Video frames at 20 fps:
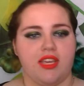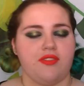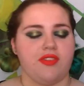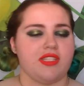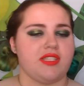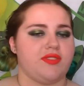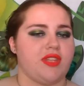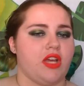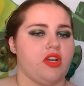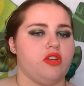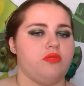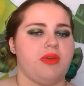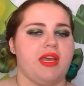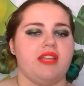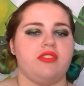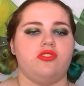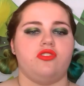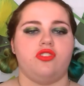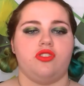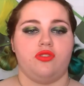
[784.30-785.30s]
if it's flower
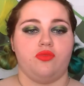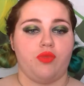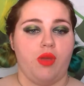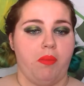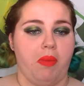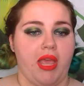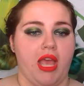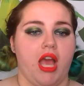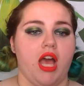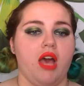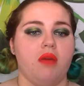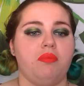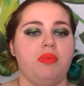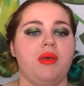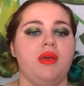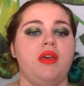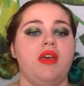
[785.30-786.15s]
beds, just ripping up